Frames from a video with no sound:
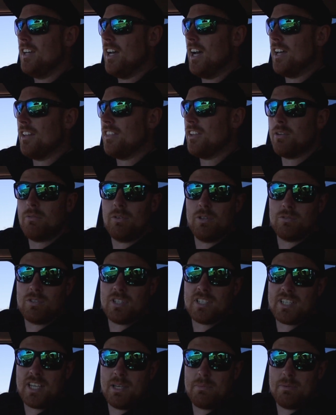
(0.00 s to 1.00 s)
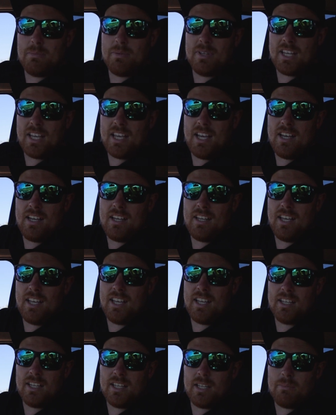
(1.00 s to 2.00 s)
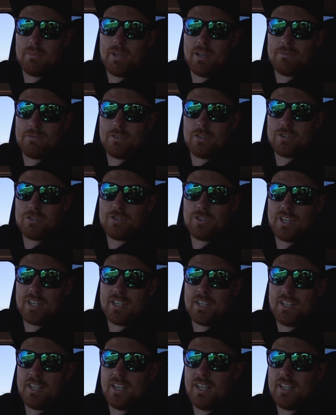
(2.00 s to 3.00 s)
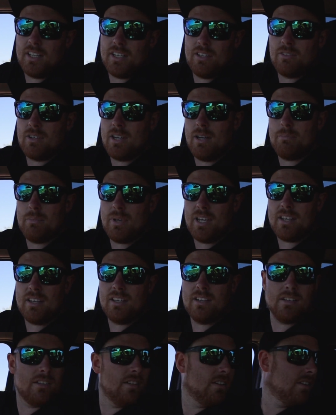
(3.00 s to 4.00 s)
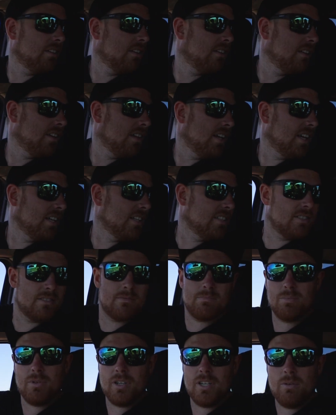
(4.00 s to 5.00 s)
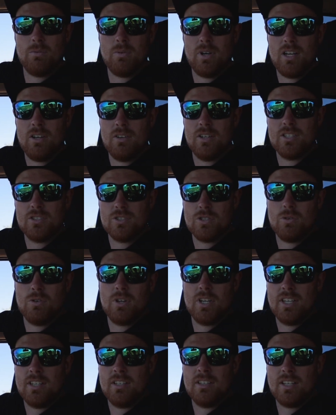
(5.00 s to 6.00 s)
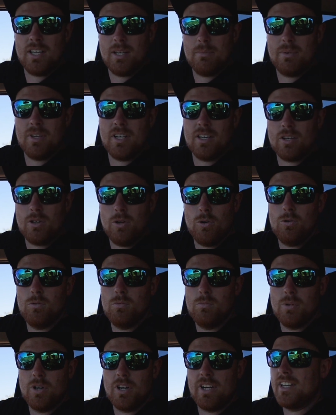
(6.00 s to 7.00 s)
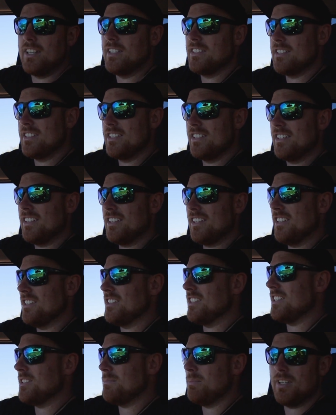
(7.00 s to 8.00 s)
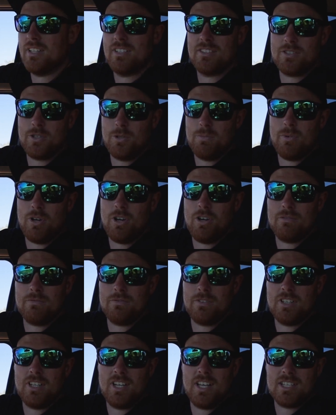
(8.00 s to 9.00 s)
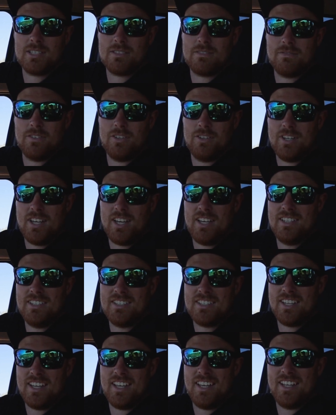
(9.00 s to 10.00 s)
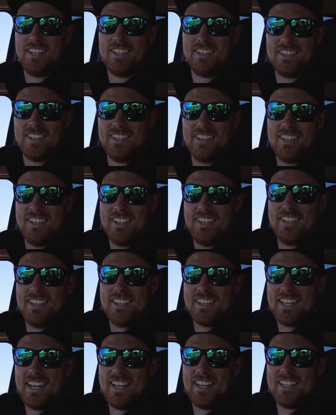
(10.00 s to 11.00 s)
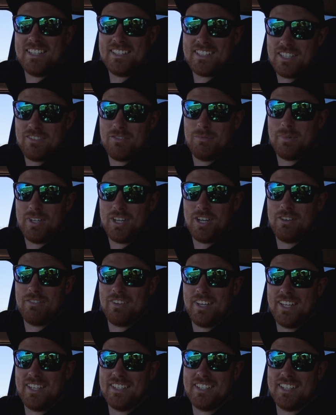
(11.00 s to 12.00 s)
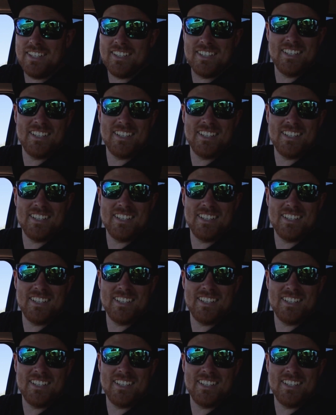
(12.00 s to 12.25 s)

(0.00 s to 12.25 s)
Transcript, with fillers: I think we'll just keep him in the car and let him out for a drink, and he'll come back in. He's pretty well enjoying a bit of cool breeze because it's been super hot for the last few days, and Carly's even been overheating.